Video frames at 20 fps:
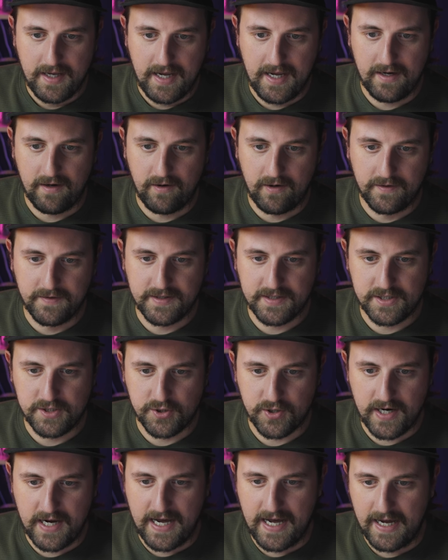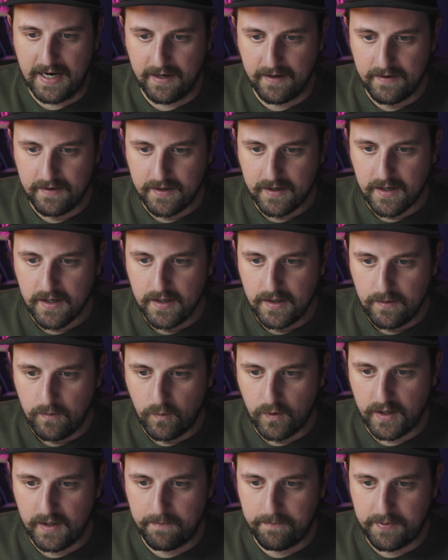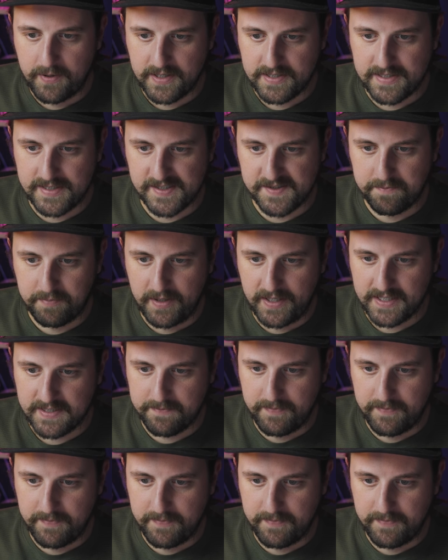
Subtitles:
and on this drag, we're going to press this plus